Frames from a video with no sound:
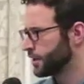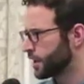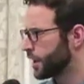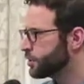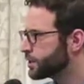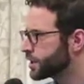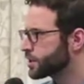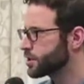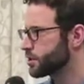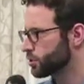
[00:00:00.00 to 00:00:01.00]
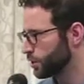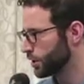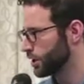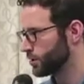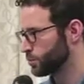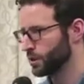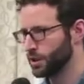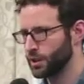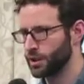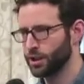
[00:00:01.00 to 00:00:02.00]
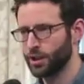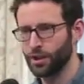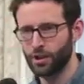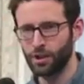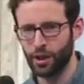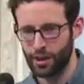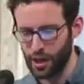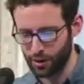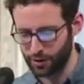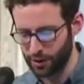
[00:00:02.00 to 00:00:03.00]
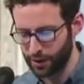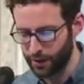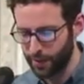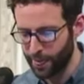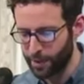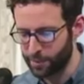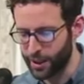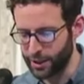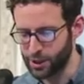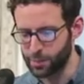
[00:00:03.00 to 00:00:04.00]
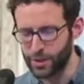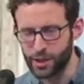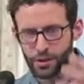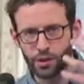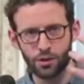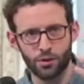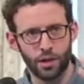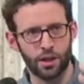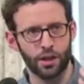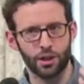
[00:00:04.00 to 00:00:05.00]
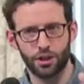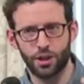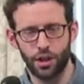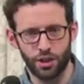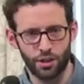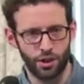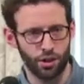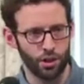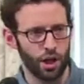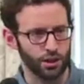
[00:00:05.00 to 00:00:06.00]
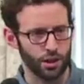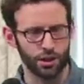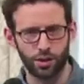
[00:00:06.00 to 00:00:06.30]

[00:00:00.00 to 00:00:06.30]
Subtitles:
Now, I don't think this is a story that has really gone now, but it speaks to a kind of change in logic.